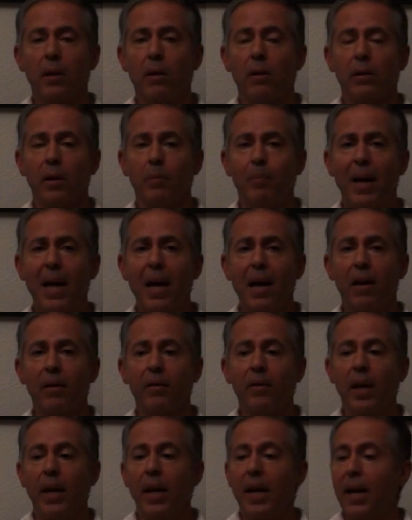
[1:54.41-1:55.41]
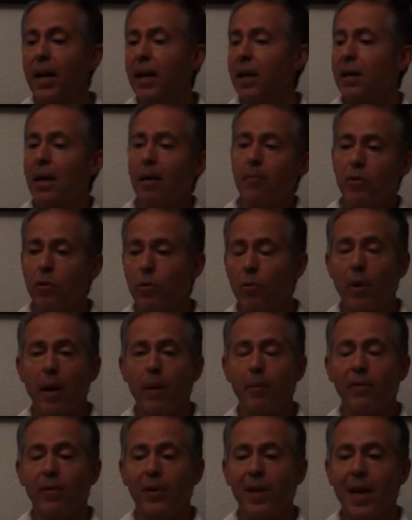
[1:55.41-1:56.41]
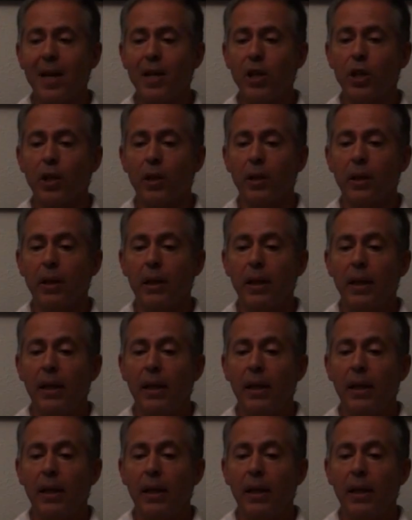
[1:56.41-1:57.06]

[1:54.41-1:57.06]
along a path, and he comes to a ramification,